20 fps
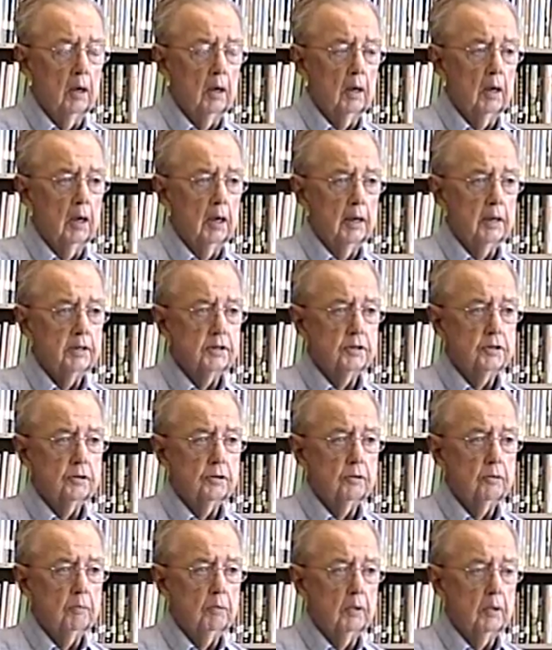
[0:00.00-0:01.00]
guys
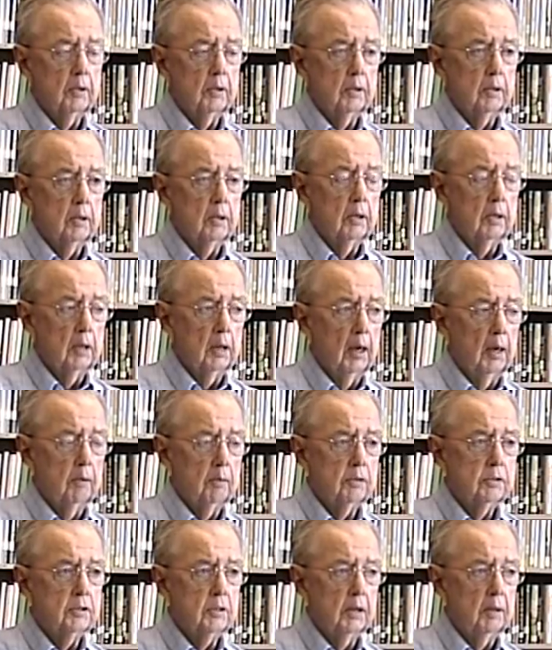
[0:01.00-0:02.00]
too, but I
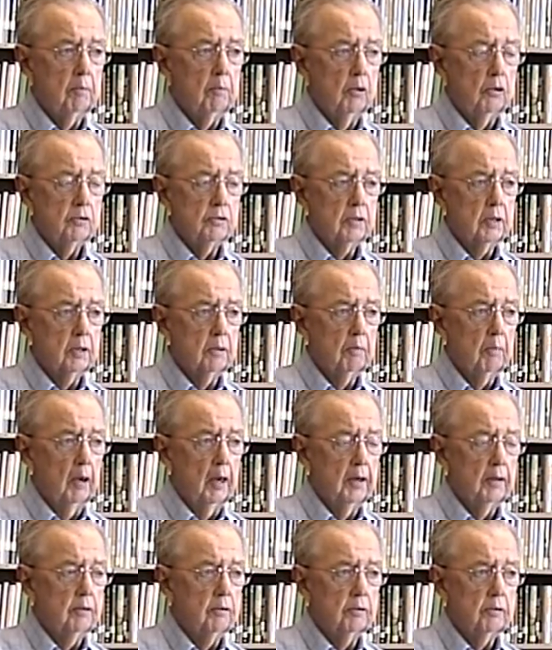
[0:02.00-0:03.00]
would say most of them,
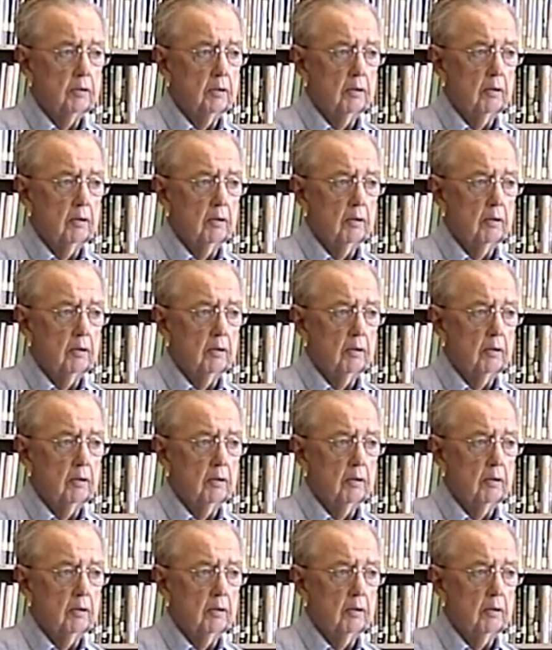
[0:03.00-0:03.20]
I don't,